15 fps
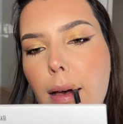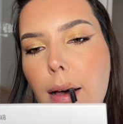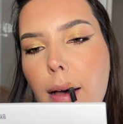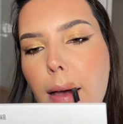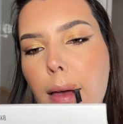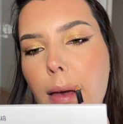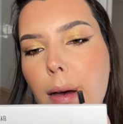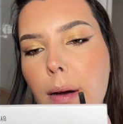
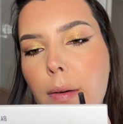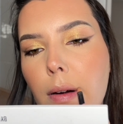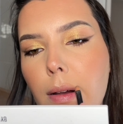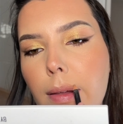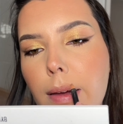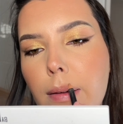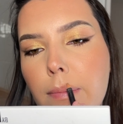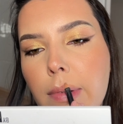I
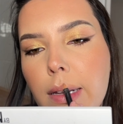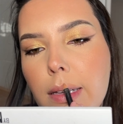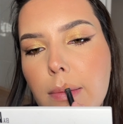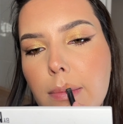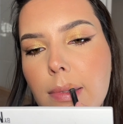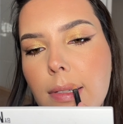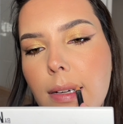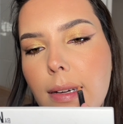overline my
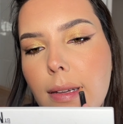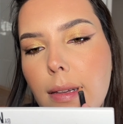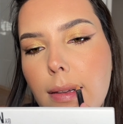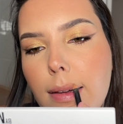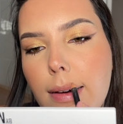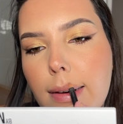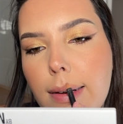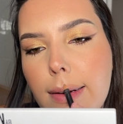lips a
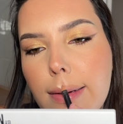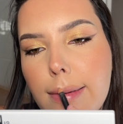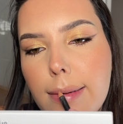lot.